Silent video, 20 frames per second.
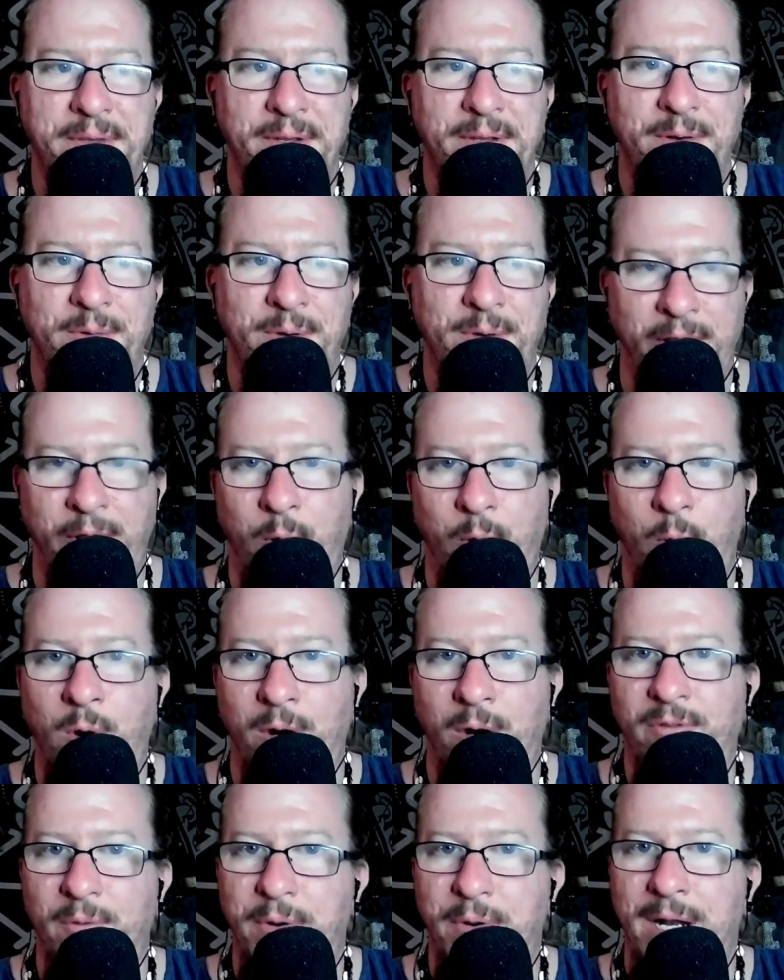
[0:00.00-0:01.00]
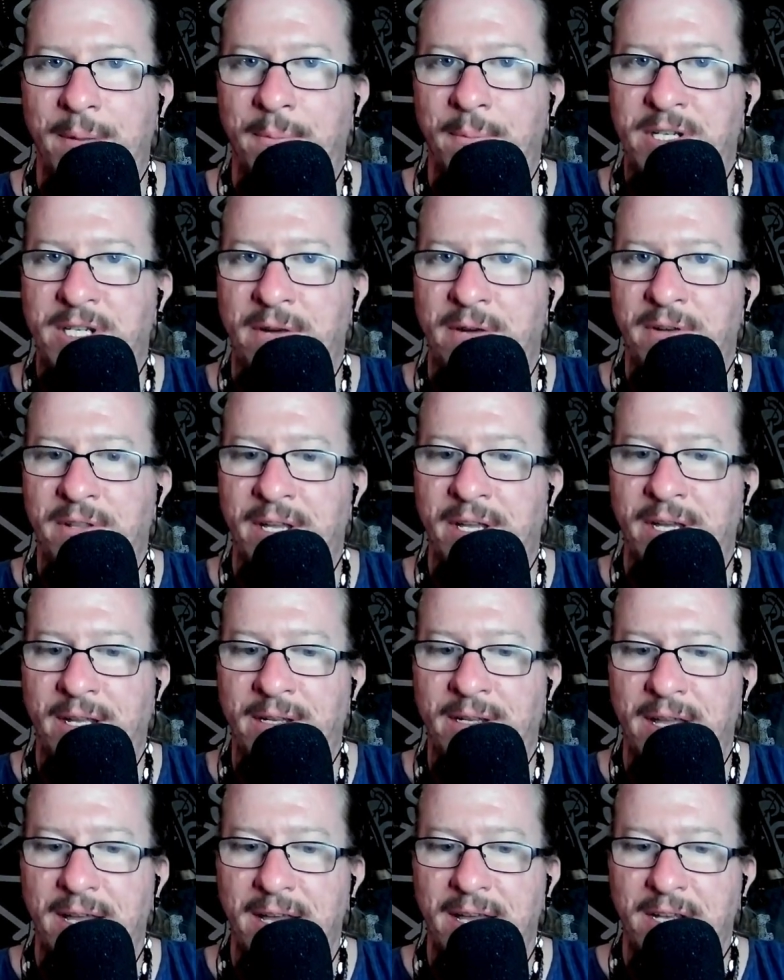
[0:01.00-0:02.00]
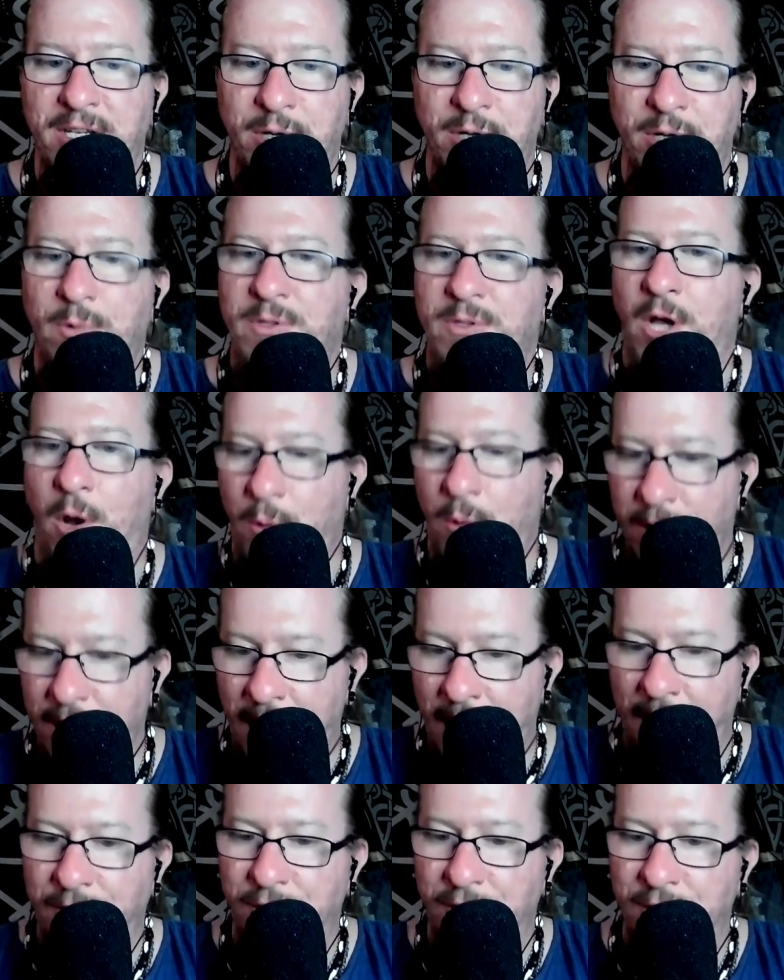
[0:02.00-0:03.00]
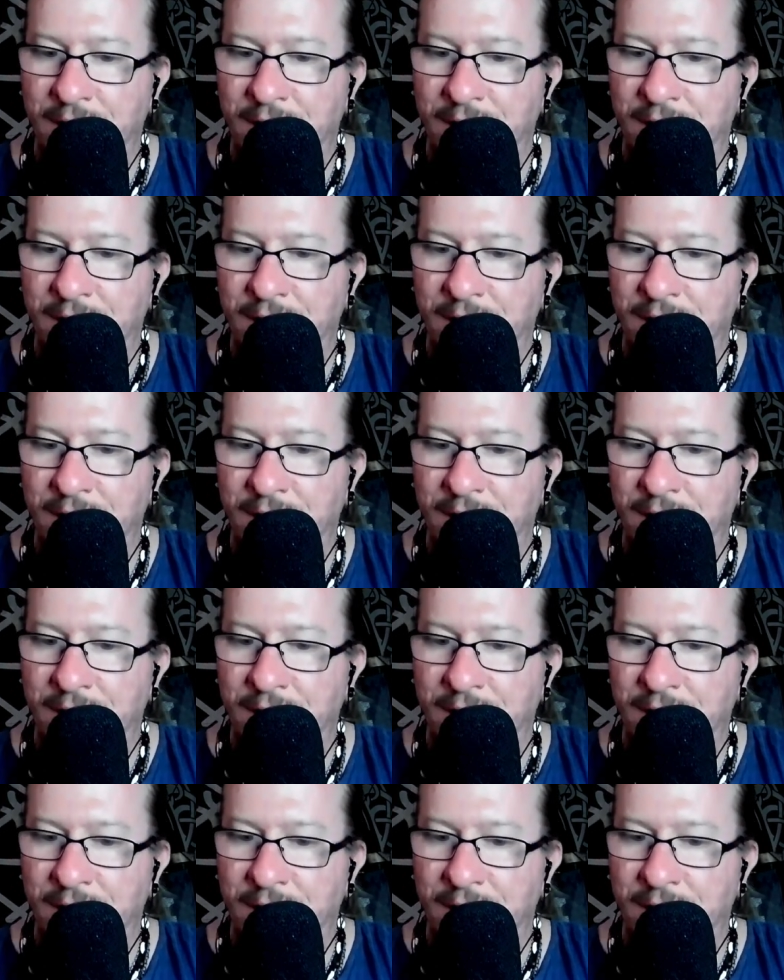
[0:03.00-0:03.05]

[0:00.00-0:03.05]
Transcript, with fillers: well, it'll work for pretty much everything. And she was going down through